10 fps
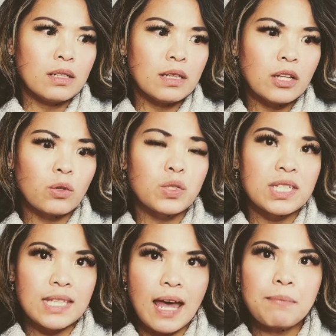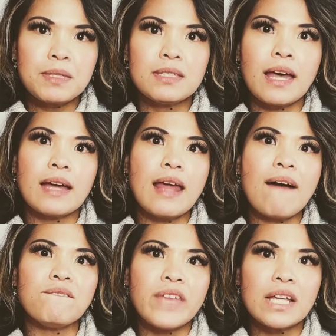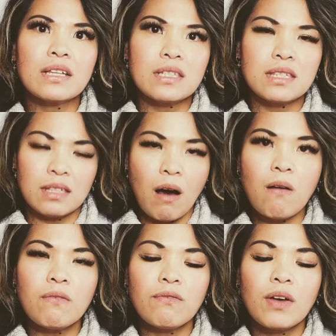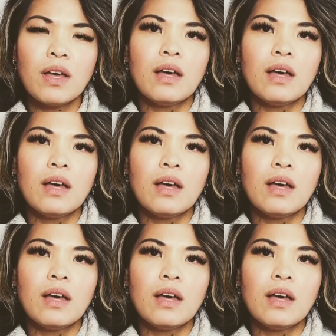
little steps that unveil itself